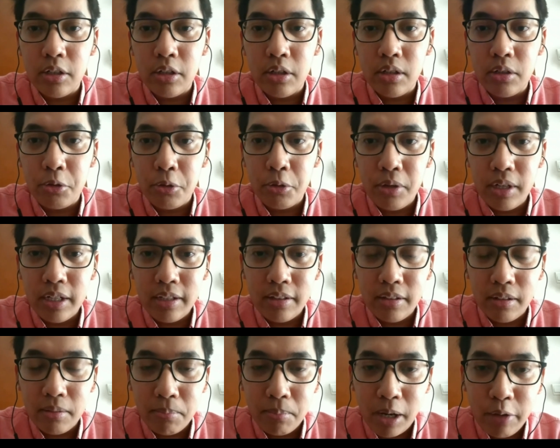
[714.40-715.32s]

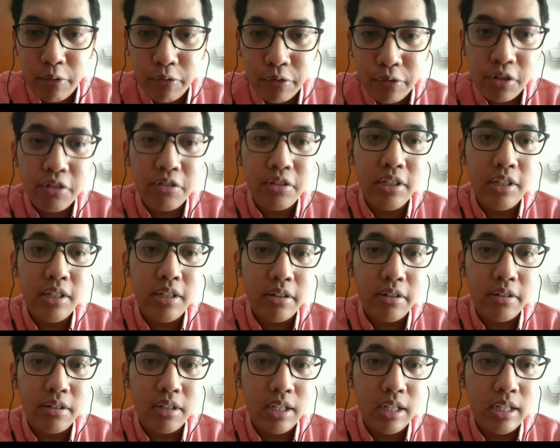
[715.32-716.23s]
during my first
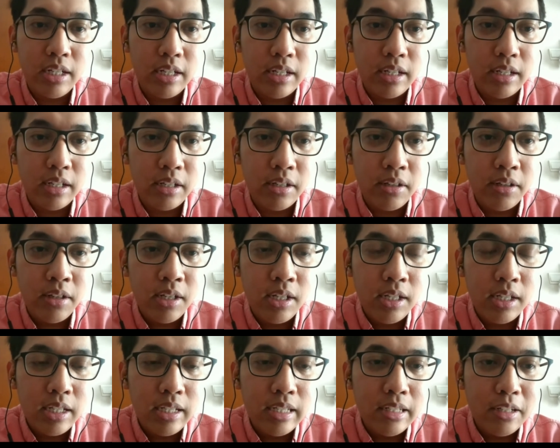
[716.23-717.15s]
years in the
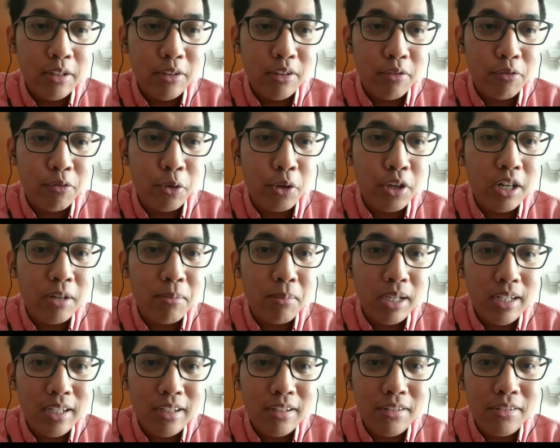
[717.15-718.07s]
in the foreign
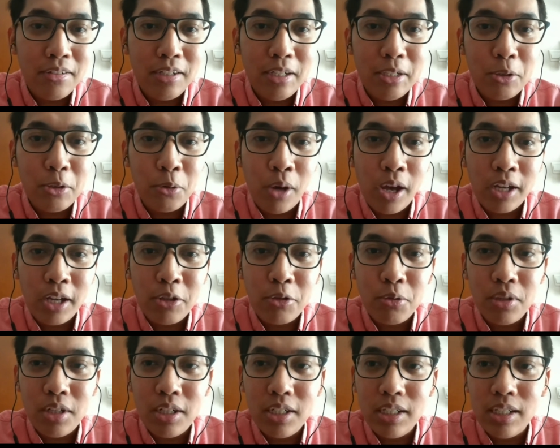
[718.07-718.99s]
ministry to
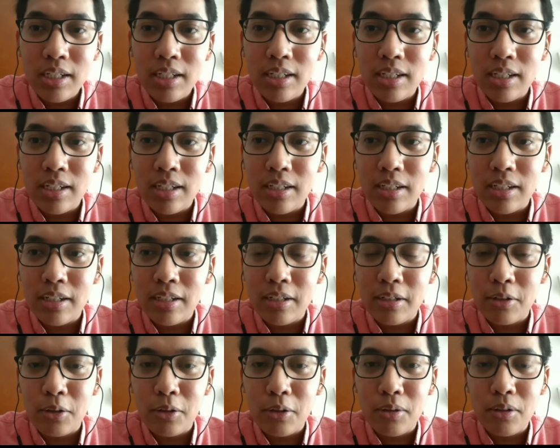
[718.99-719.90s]
actually
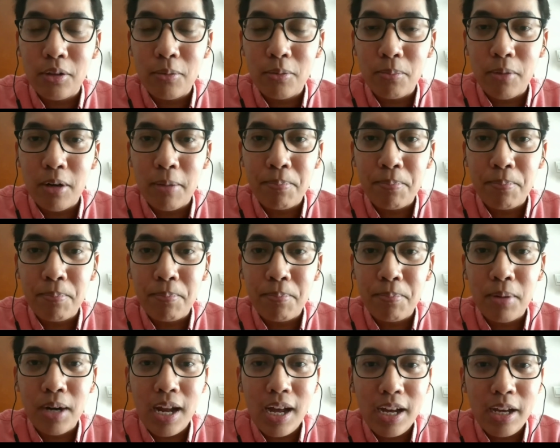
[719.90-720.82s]
uh,
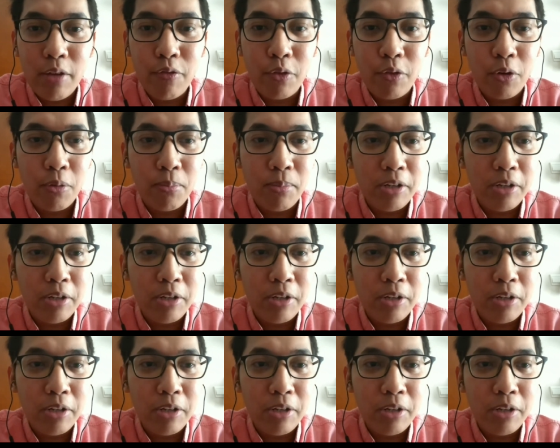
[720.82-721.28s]
apply for my